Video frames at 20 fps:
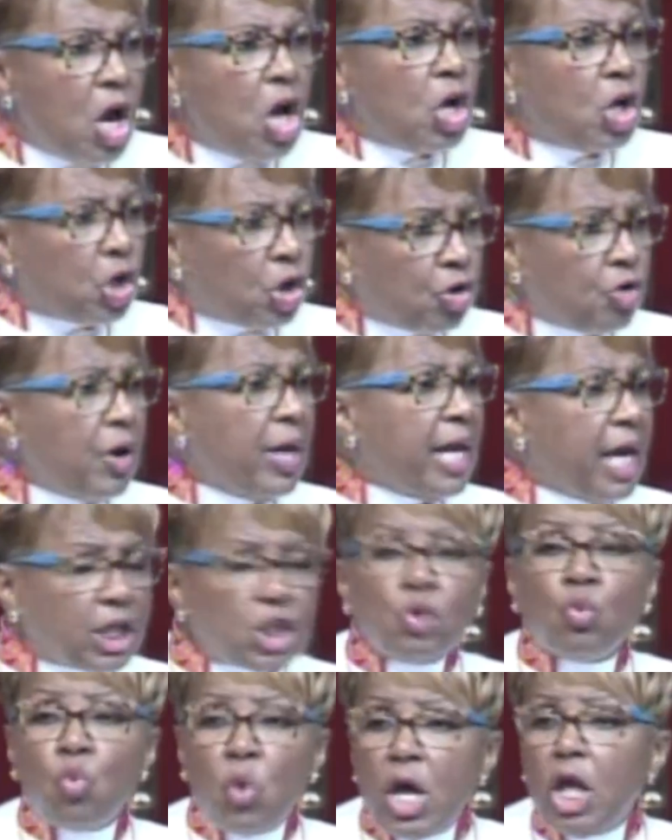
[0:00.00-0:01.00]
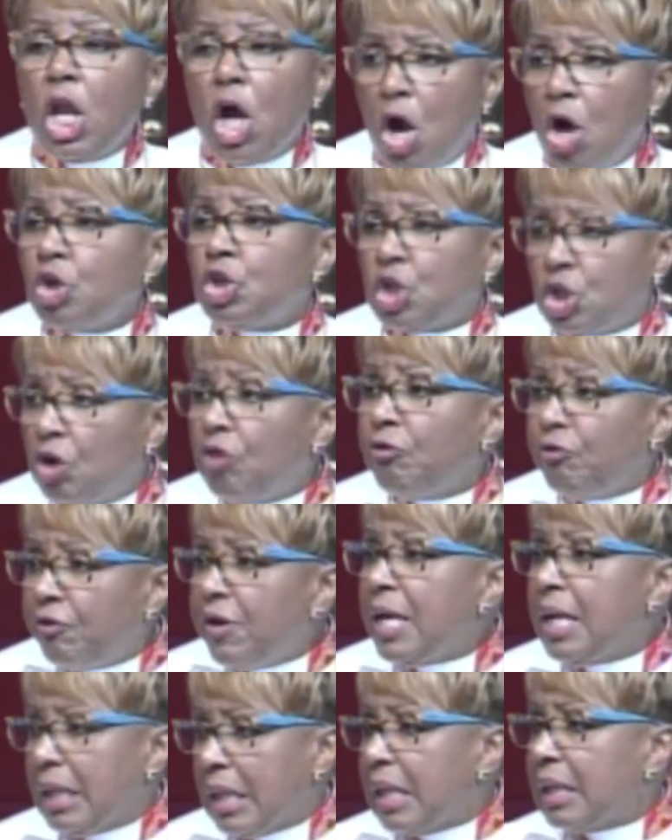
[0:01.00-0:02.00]
Critics will hurt your
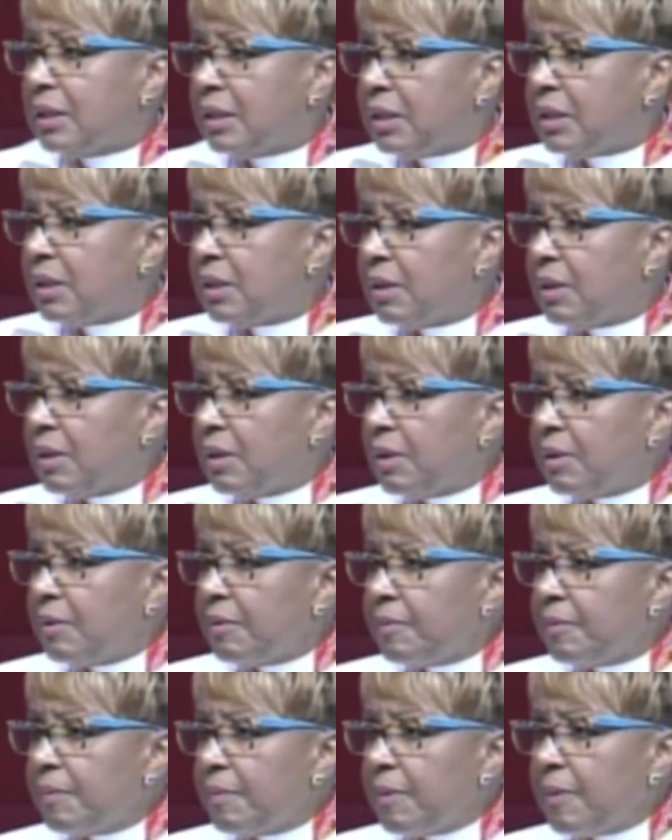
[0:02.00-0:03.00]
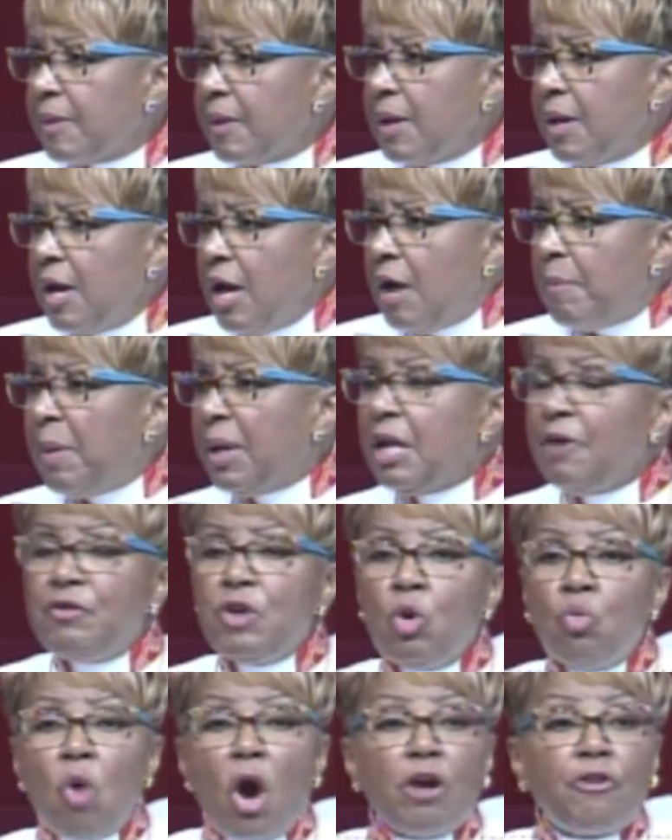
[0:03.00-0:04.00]
feelings. But if you
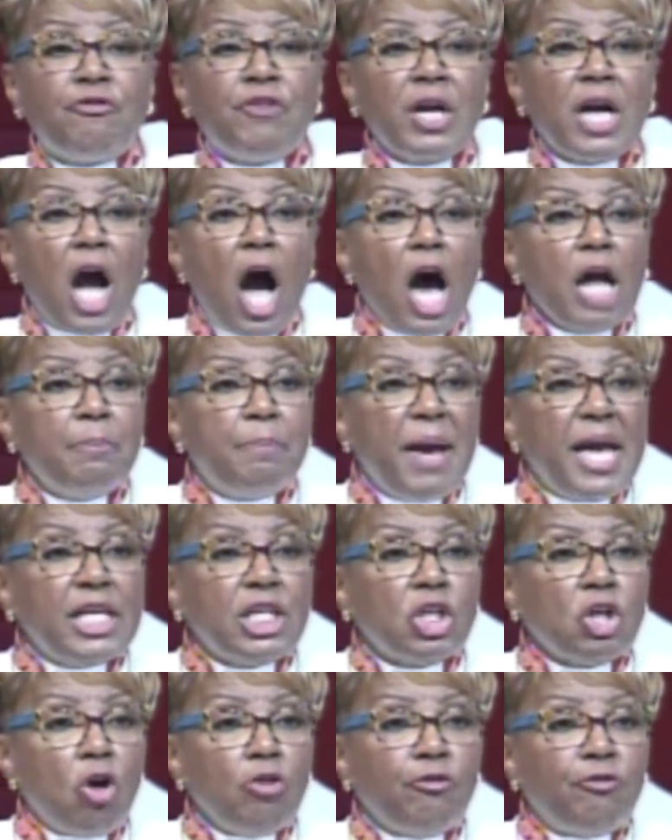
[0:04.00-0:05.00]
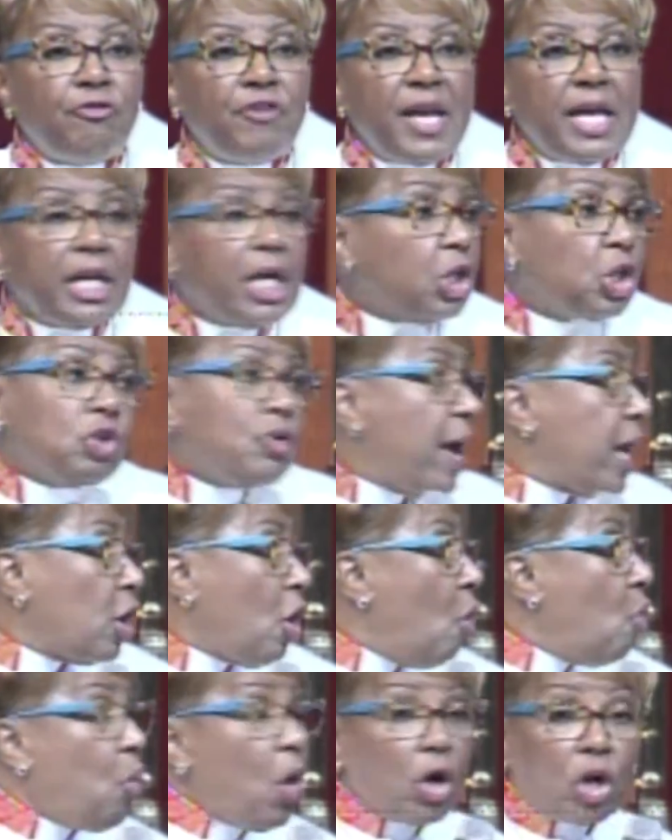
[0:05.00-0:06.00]
work for God based on feelings, you ain't
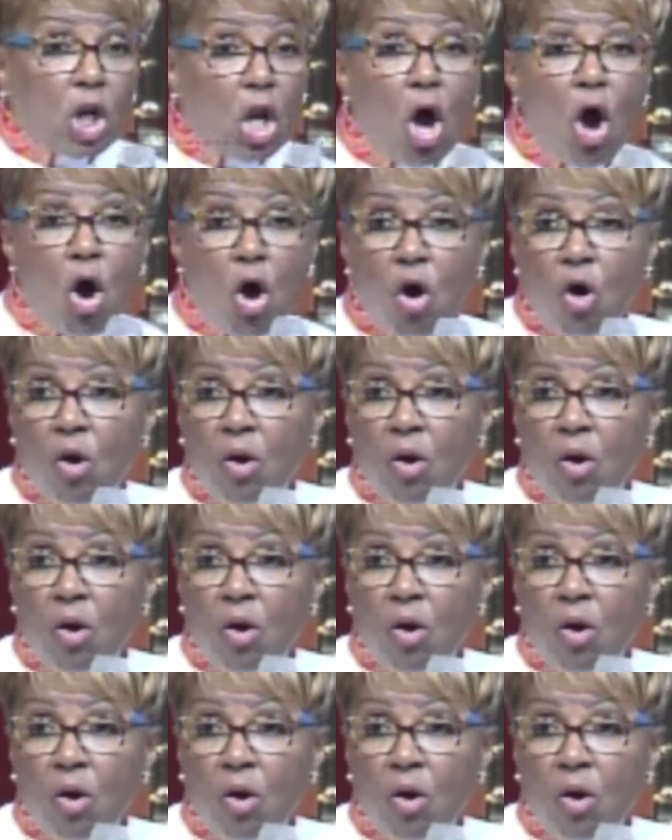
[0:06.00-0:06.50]
going to work long.